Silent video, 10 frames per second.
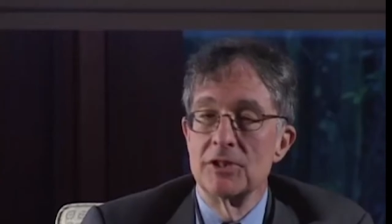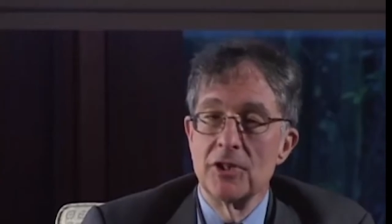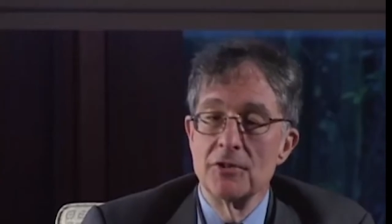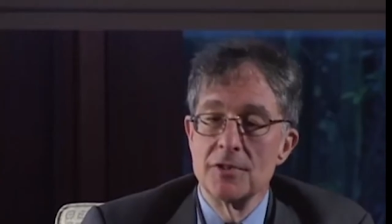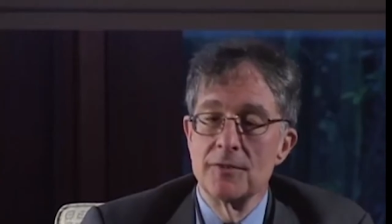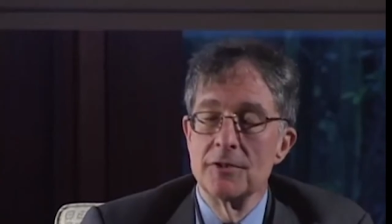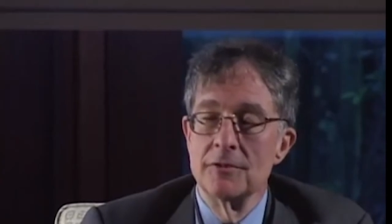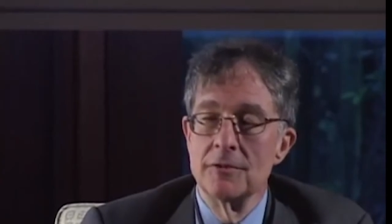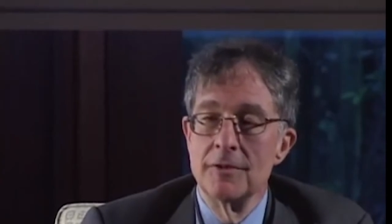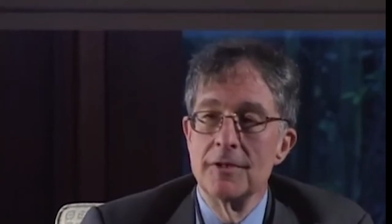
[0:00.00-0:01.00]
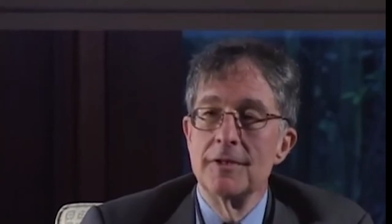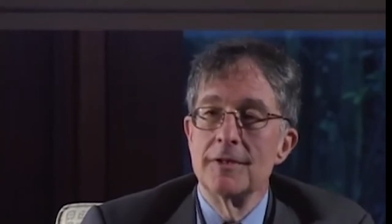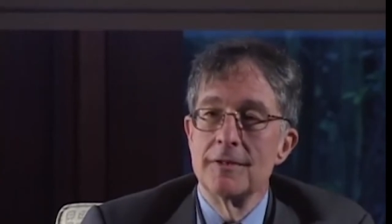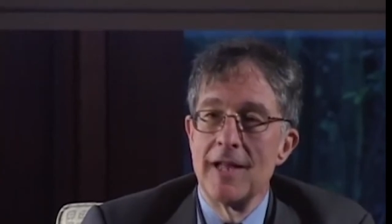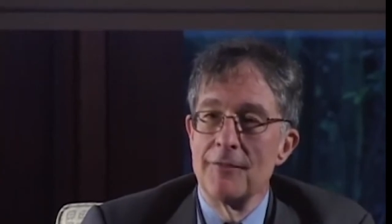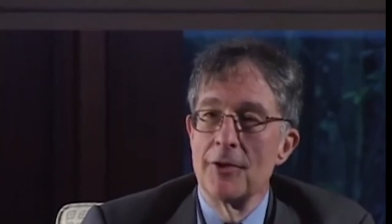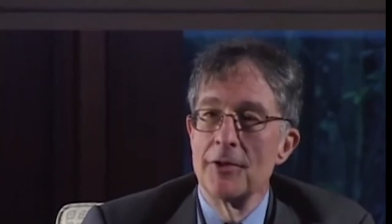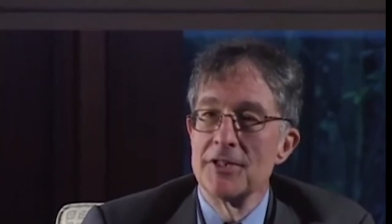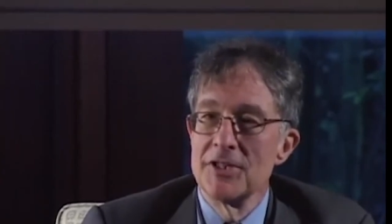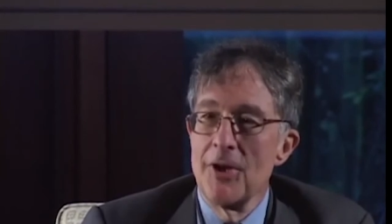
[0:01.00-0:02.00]
which those of you who have
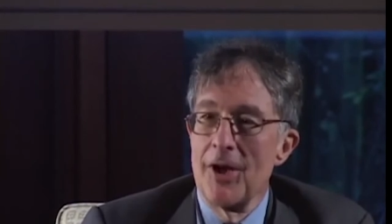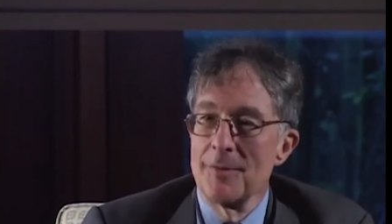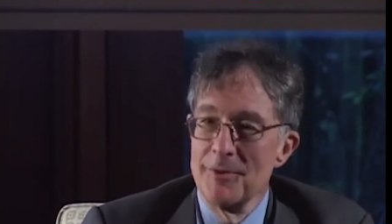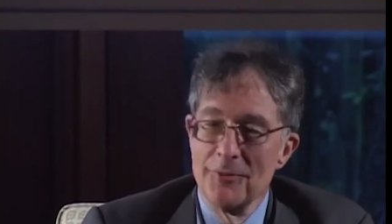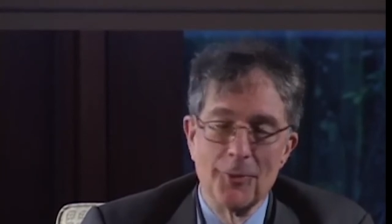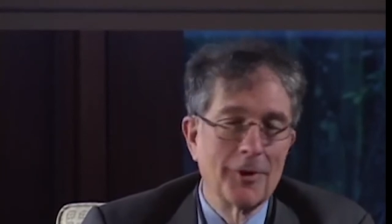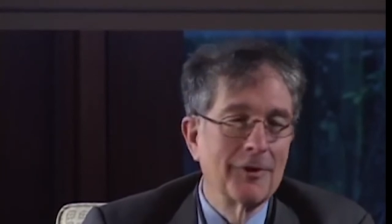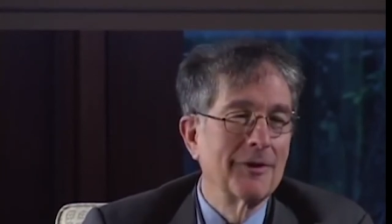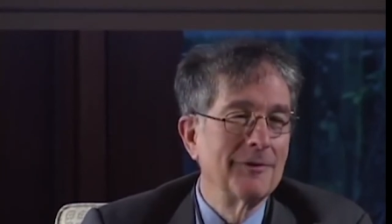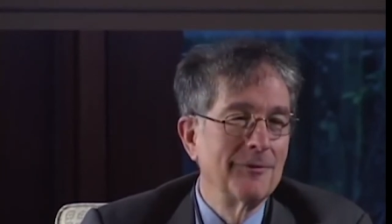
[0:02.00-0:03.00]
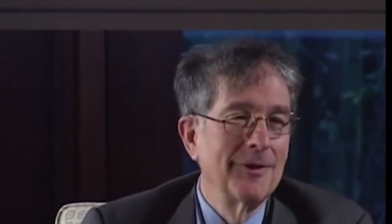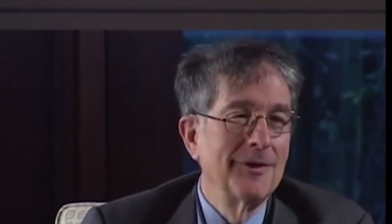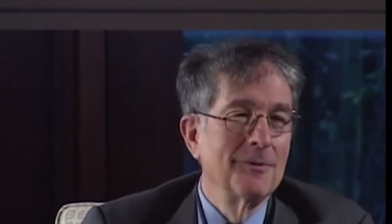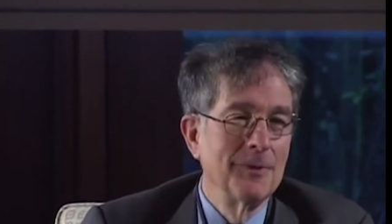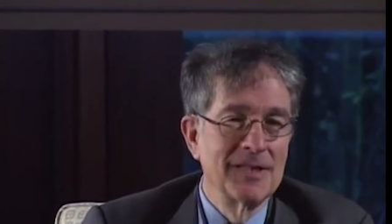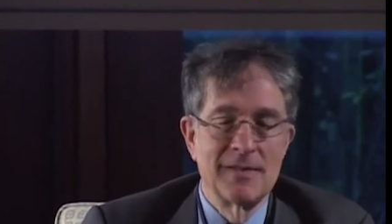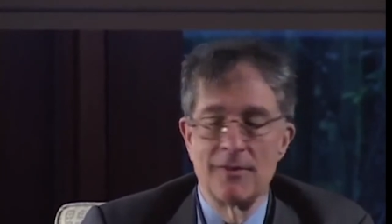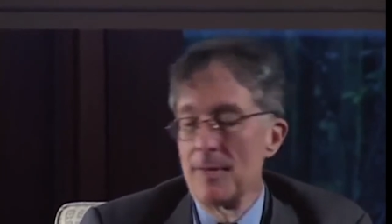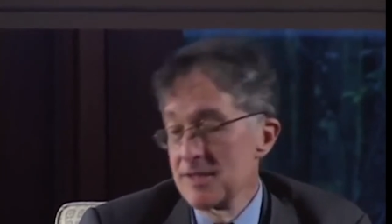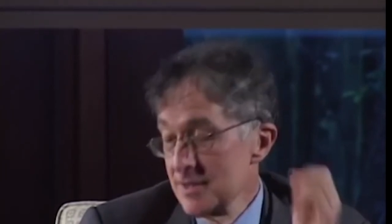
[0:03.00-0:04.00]
heard this talk before or who've read
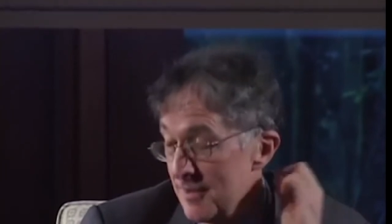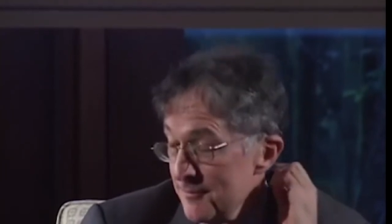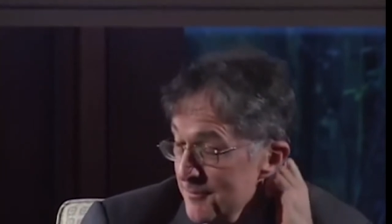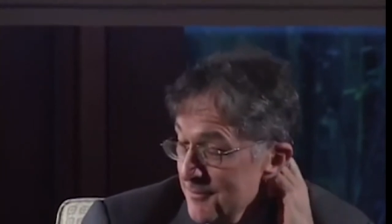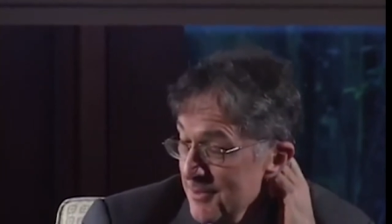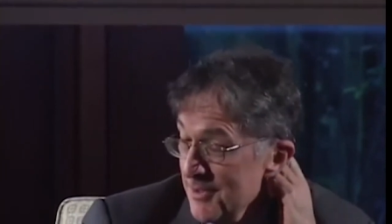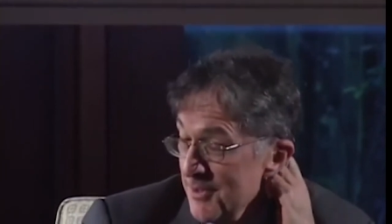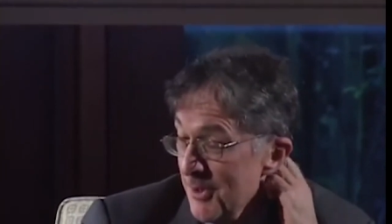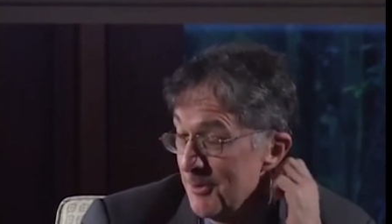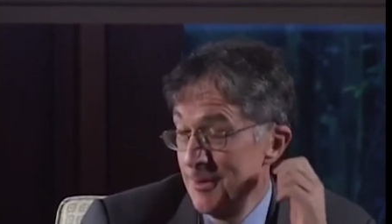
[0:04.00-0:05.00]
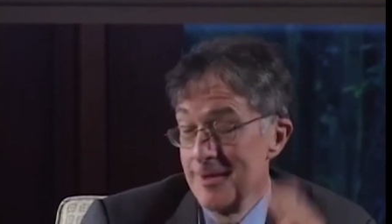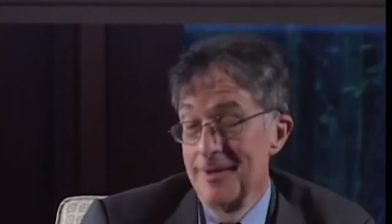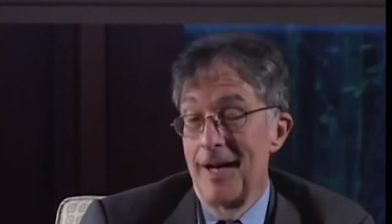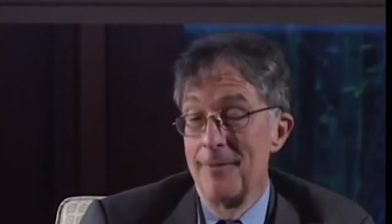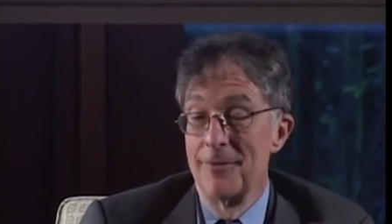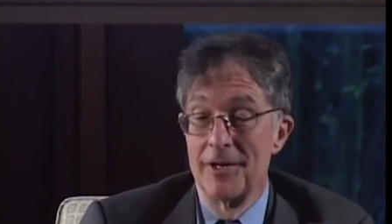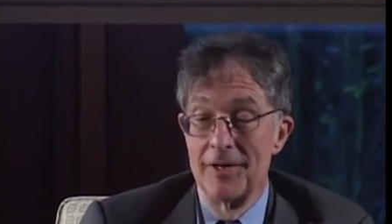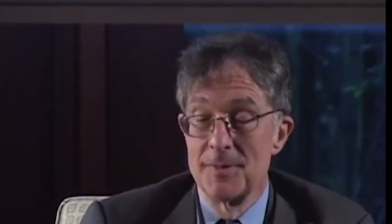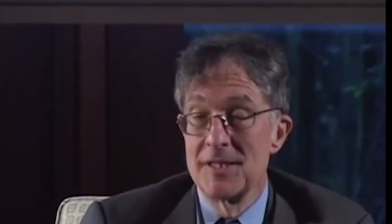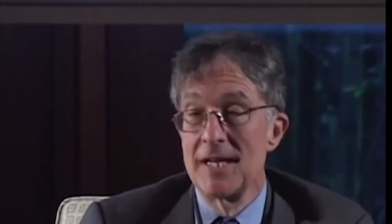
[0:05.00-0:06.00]
some of my stuff know I'm
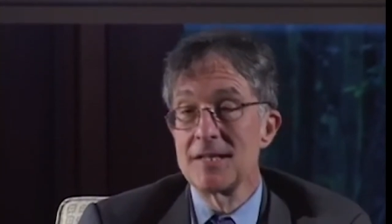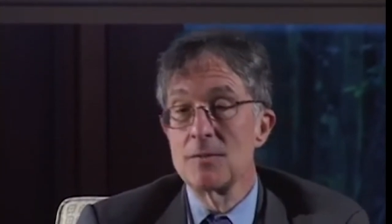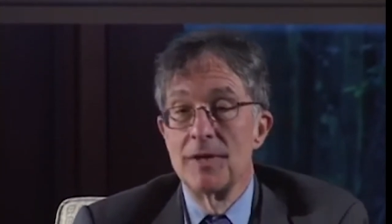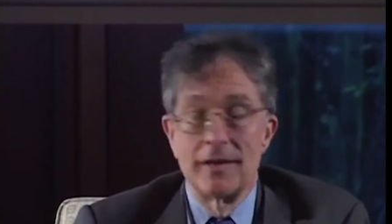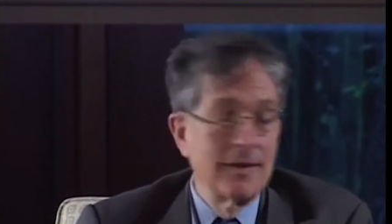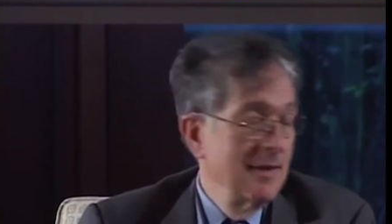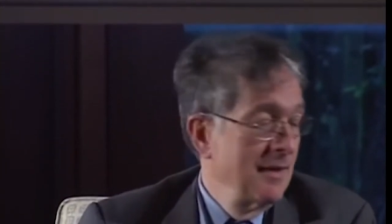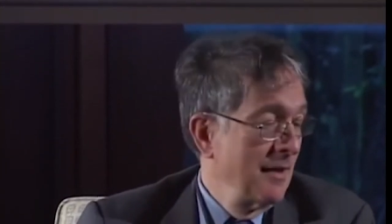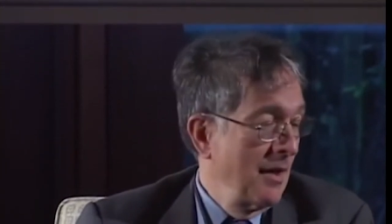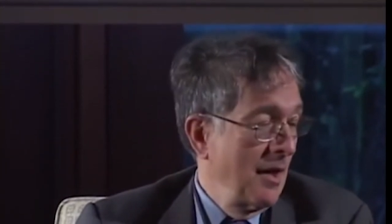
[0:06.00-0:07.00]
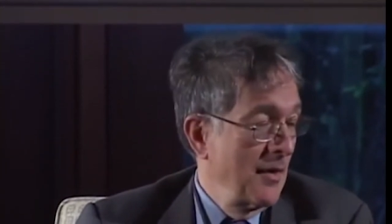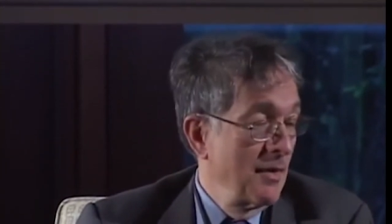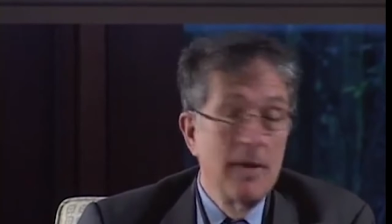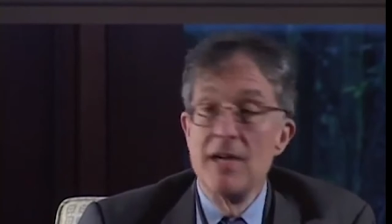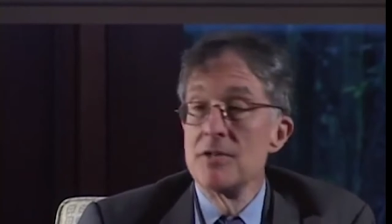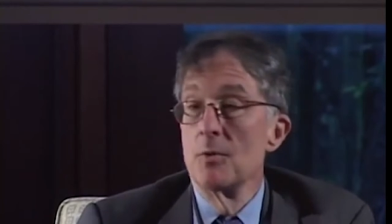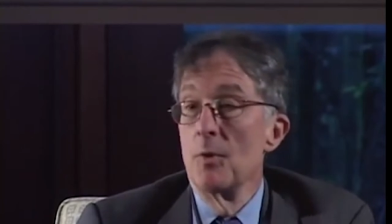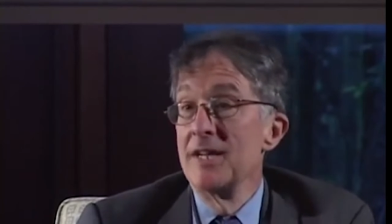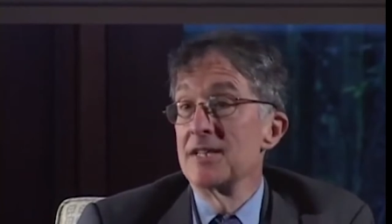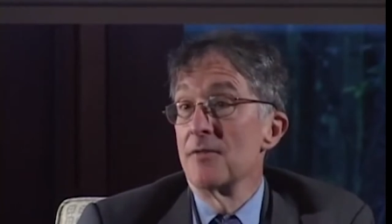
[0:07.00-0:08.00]
very obsessed with, are the major
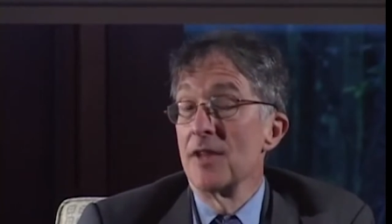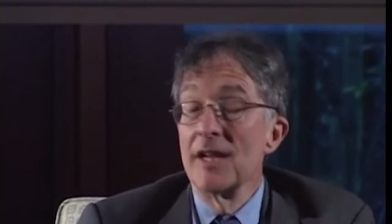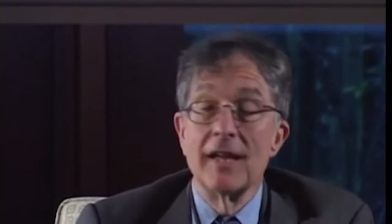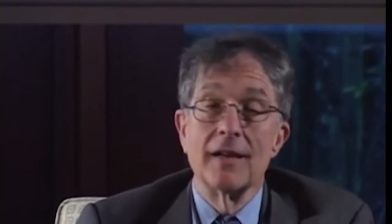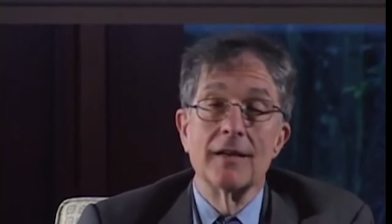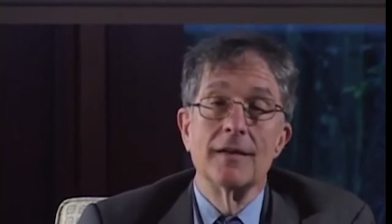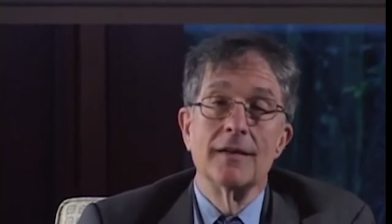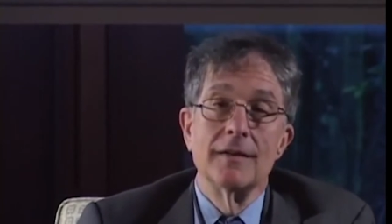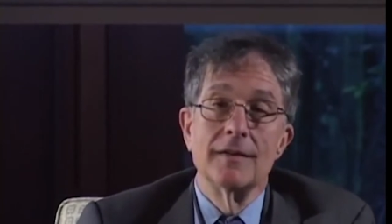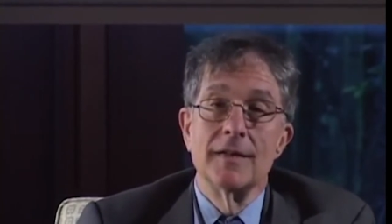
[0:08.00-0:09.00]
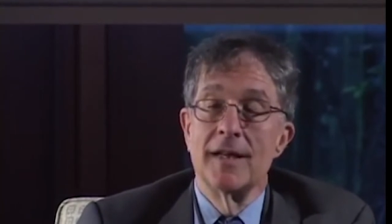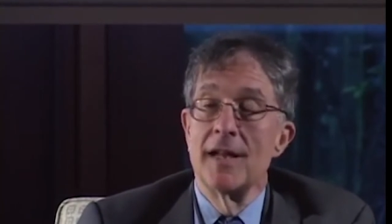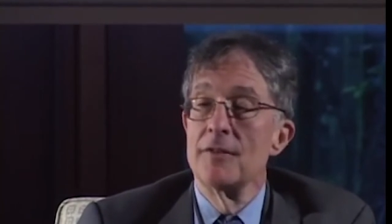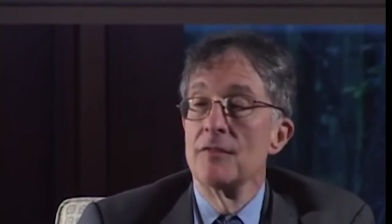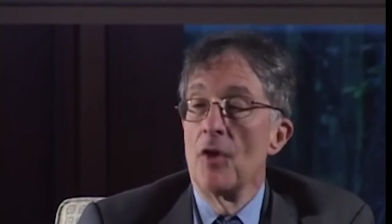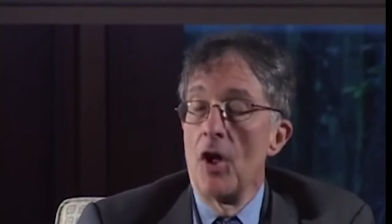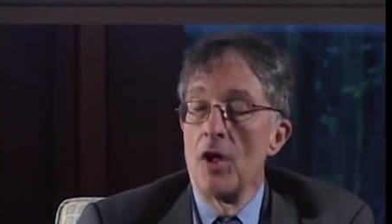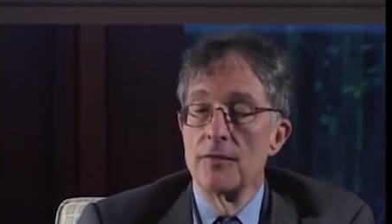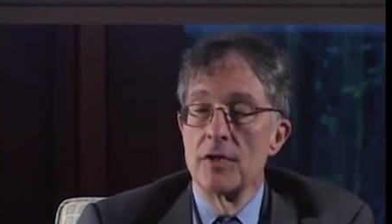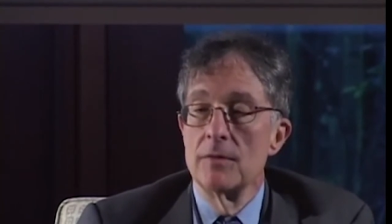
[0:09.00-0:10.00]
ways of thinking that have
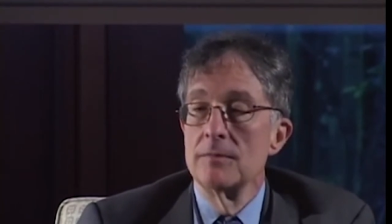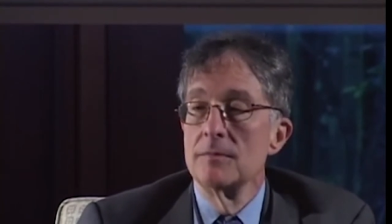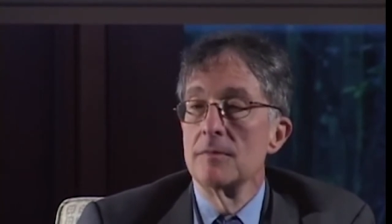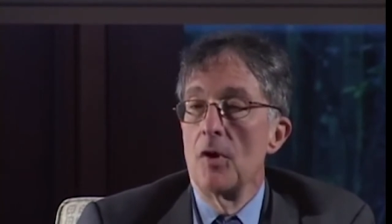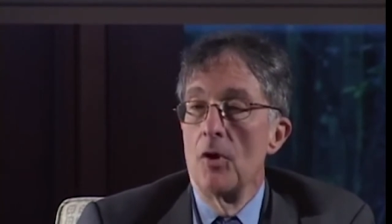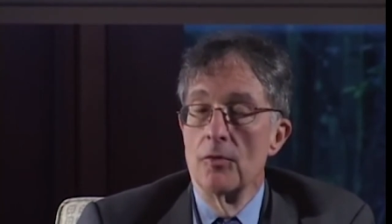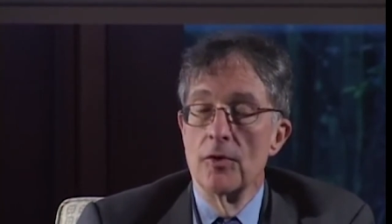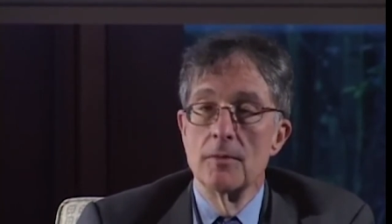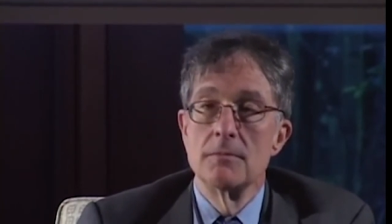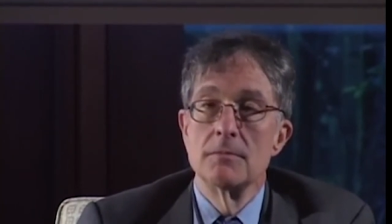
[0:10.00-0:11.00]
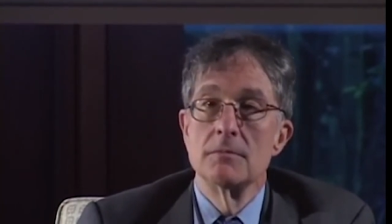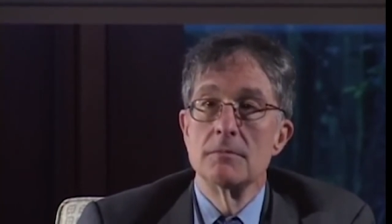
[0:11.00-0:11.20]
evolved over